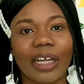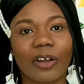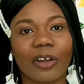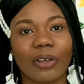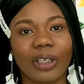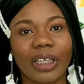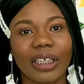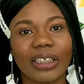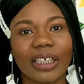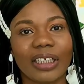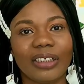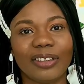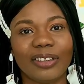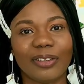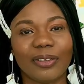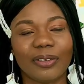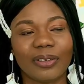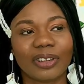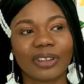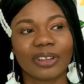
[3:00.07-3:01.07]
connected the
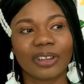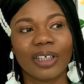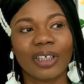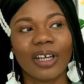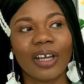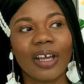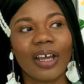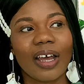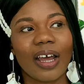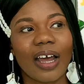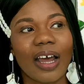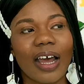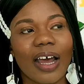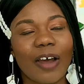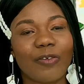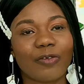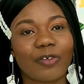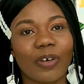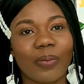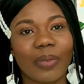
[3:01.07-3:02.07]
dots. I
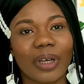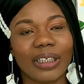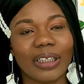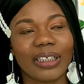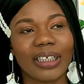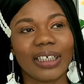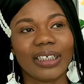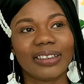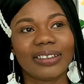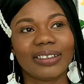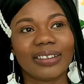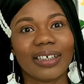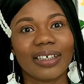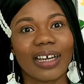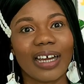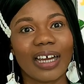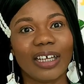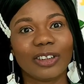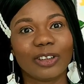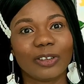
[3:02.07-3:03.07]
have commanded
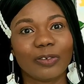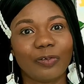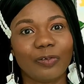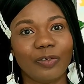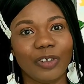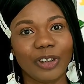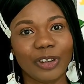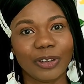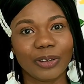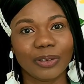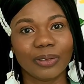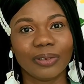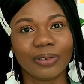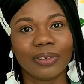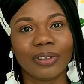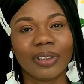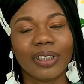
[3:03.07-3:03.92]
her to feed you.